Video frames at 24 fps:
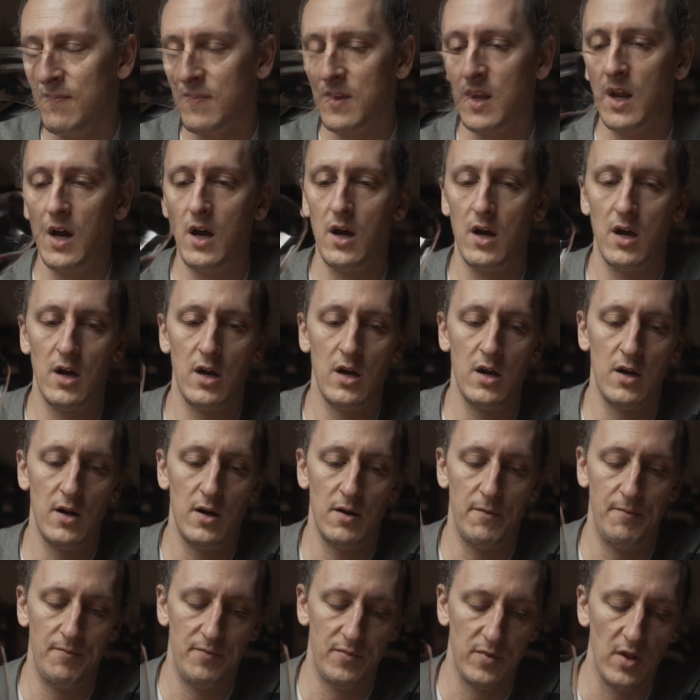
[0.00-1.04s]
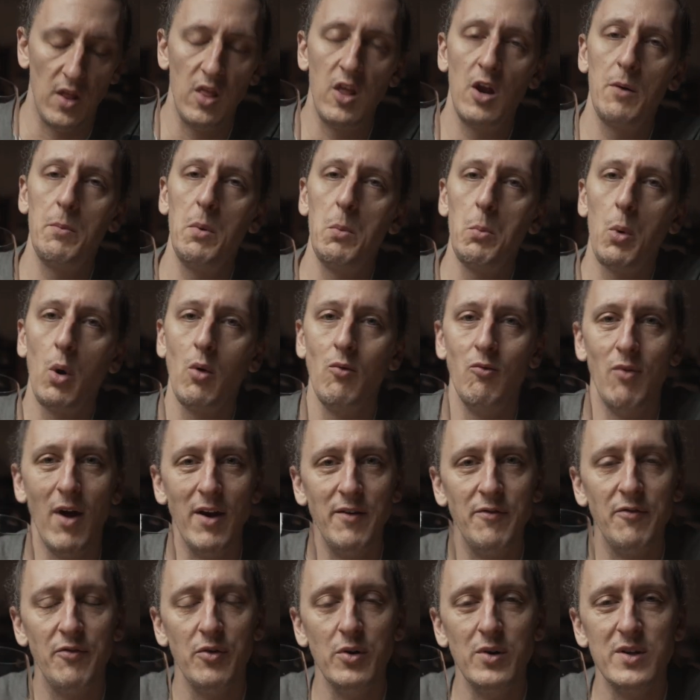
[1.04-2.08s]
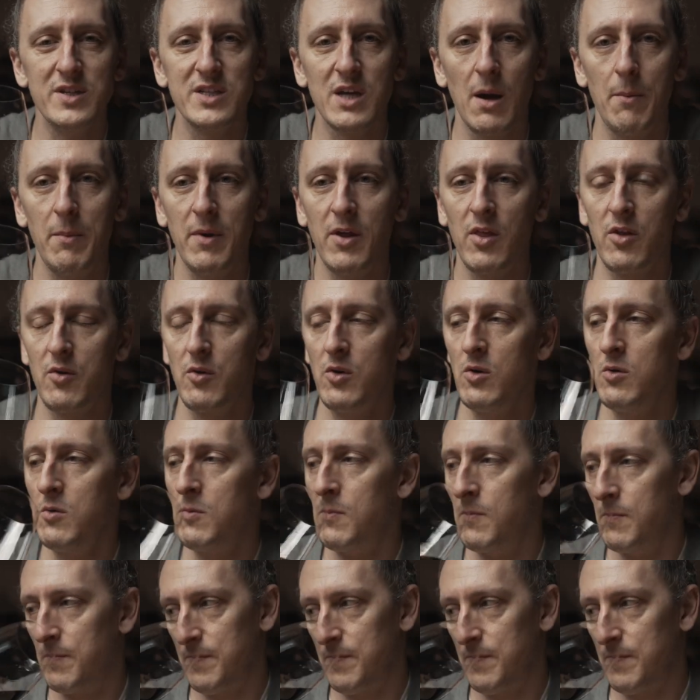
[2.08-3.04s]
A little bit more red fruit is coming through.